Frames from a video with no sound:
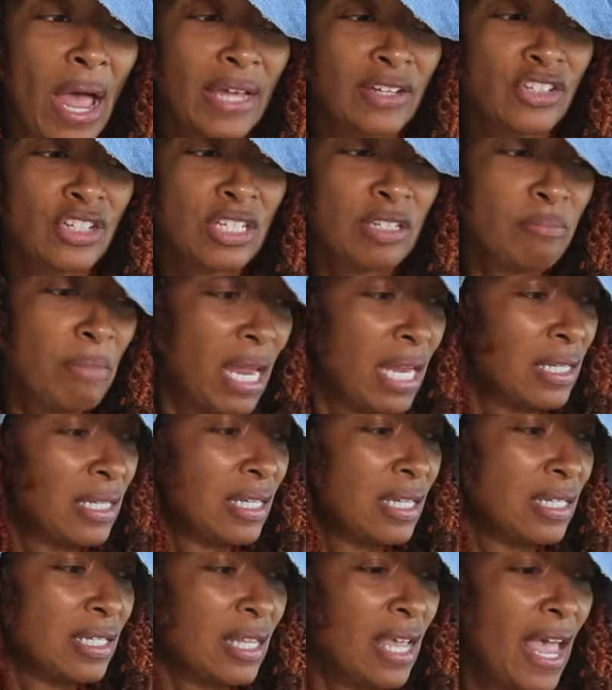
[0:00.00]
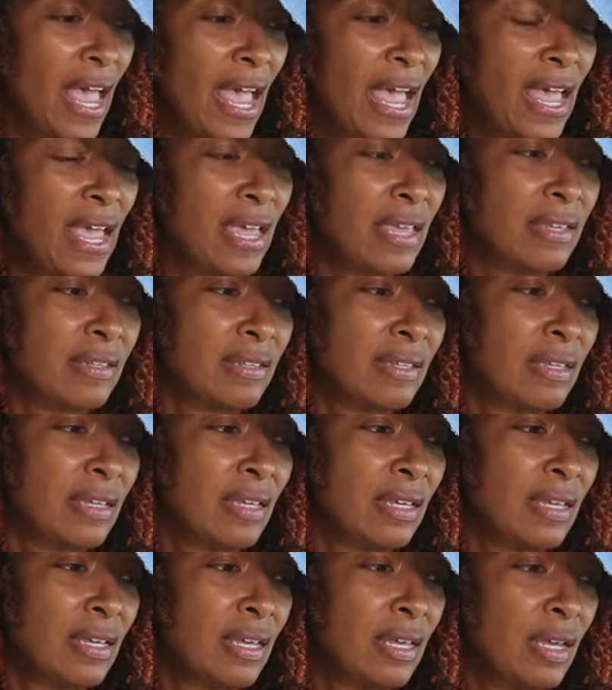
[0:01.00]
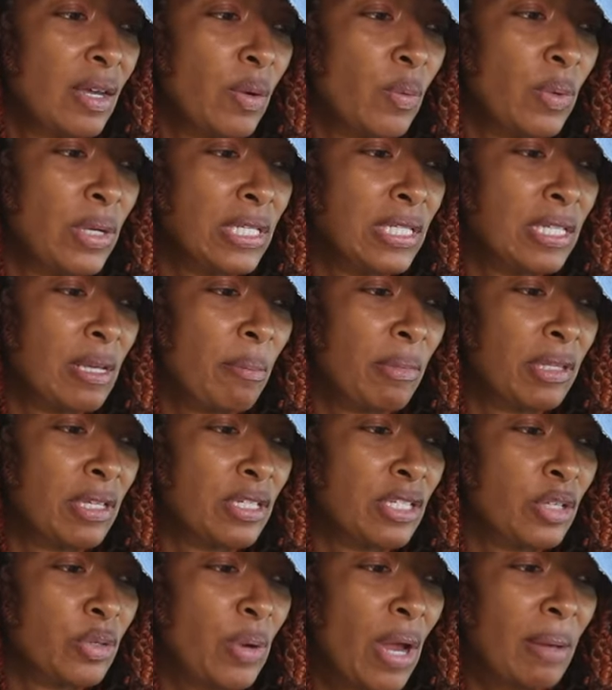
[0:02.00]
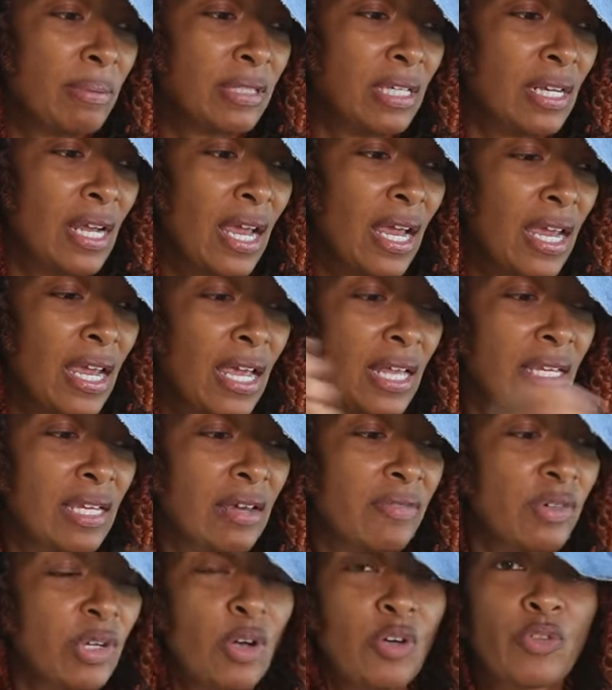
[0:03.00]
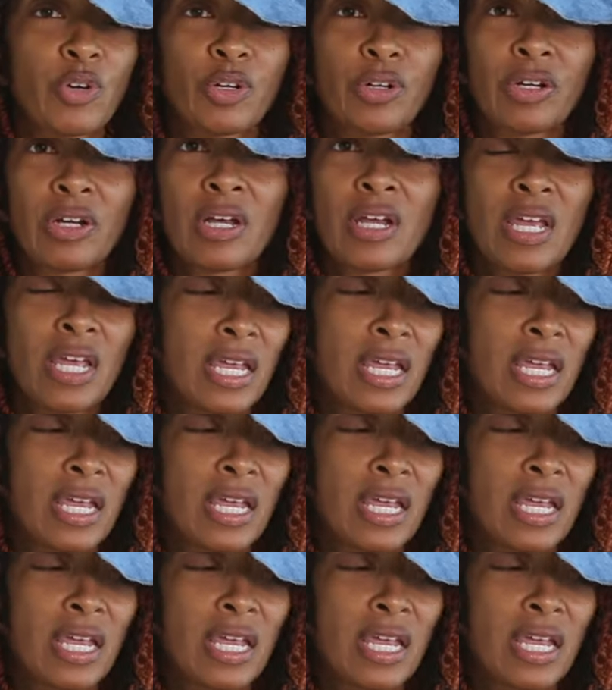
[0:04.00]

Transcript: I just made this hat with some of the scraps that I had left over.